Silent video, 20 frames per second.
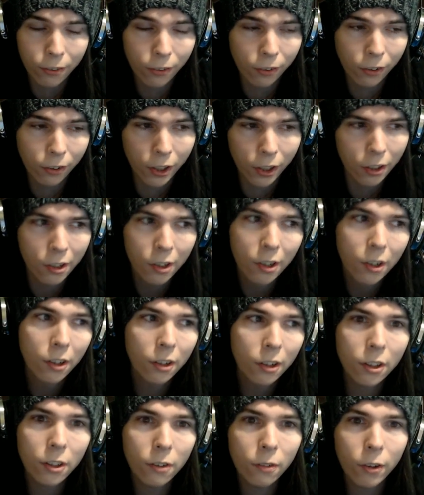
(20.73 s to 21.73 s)
They're like,
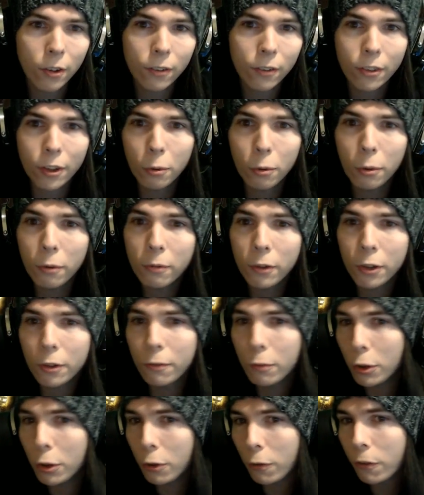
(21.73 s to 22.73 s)
give us the equivalent of
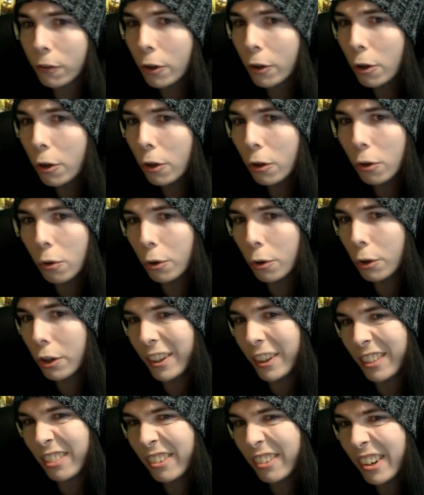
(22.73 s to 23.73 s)
what you stole, or
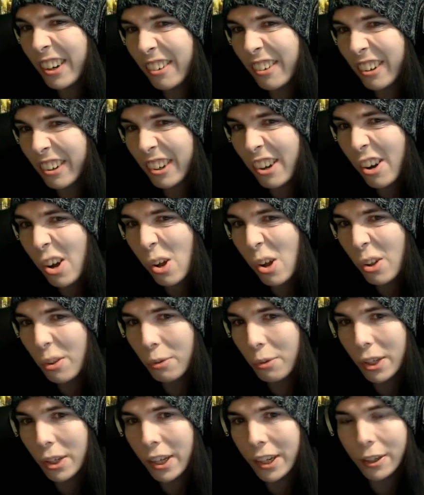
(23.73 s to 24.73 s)
like 300 gold, and
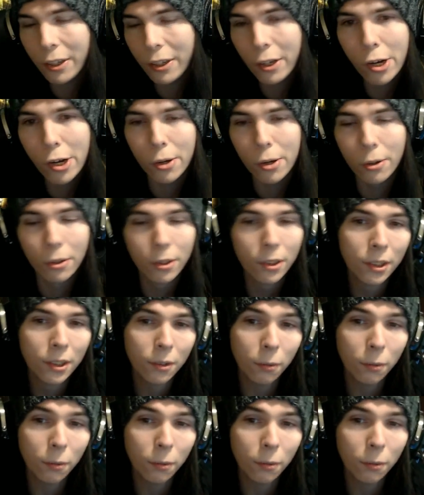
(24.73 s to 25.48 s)
we'll let you go.